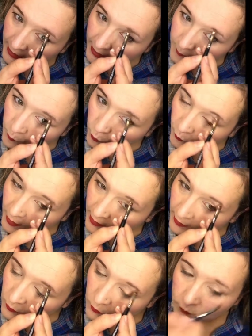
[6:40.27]
And
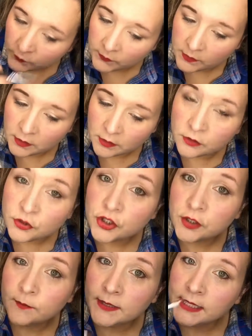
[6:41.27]
brows
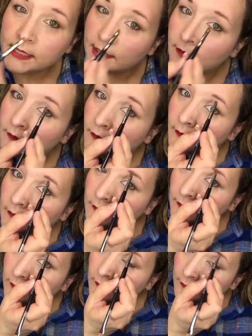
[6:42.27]
should be
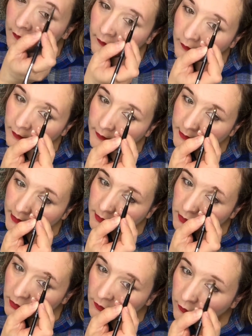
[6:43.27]

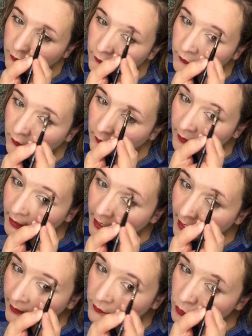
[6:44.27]
sisters,
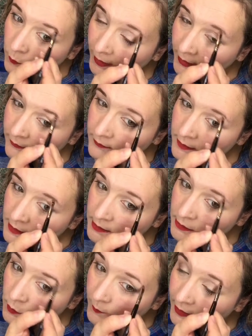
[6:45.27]
not twins.
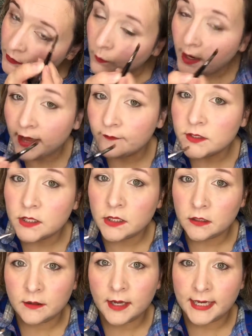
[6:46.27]
So they don't have to
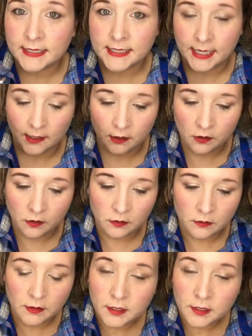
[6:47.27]
look identical.